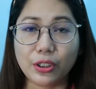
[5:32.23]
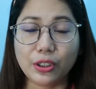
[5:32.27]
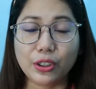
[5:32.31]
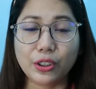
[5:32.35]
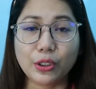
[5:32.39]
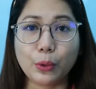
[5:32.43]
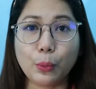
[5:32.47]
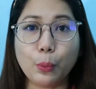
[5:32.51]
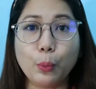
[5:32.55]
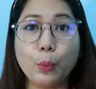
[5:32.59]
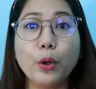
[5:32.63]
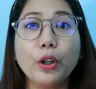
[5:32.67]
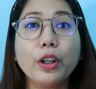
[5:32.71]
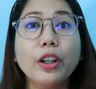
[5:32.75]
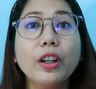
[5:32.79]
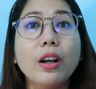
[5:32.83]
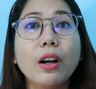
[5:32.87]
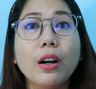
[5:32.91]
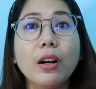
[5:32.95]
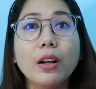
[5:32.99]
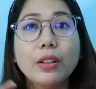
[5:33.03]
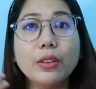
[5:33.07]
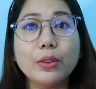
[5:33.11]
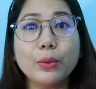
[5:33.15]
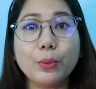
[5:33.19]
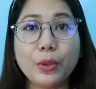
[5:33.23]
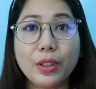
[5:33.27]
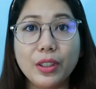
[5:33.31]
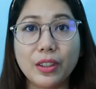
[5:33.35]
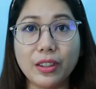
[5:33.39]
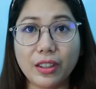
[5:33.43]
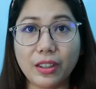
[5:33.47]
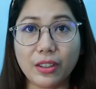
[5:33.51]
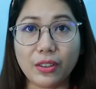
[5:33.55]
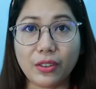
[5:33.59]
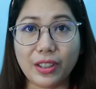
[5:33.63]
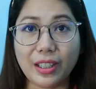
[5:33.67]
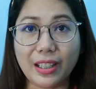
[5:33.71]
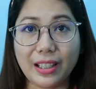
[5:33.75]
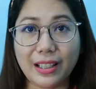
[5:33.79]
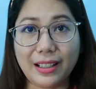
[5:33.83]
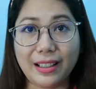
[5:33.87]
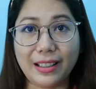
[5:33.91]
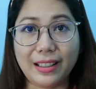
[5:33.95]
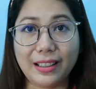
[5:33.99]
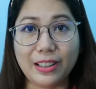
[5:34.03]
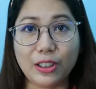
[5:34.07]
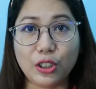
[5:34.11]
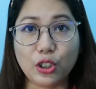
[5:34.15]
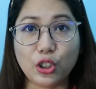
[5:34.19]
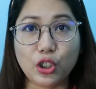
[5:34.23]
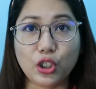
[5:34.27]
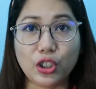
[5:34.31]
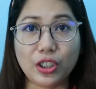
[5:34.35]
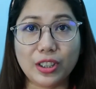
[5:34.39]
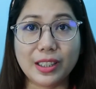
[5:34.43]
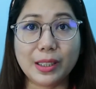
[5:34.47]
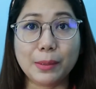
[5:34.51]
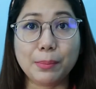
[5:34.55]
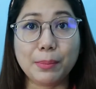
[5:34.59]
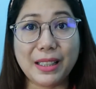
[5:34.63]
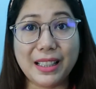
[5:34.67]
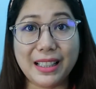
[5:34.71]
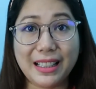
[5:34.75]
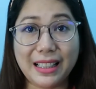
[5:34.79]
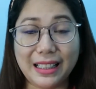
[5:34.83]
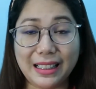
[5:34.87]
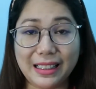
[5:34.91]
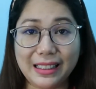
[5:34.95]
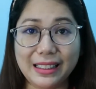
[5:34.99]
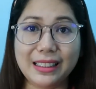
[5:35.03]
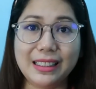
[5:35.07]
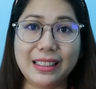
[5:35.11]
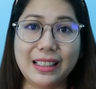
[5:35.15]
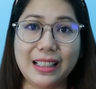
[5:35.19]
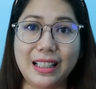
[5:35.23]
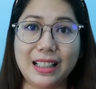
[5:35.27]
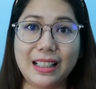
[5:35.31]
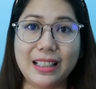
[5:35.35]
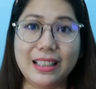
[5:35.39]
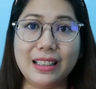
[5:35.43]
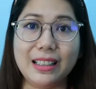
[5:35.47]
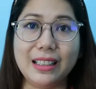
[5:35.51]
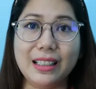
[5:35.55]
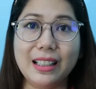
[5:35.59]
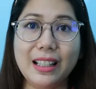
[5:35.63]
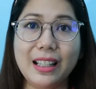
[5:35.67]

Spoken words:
So work on with your English speaking skill.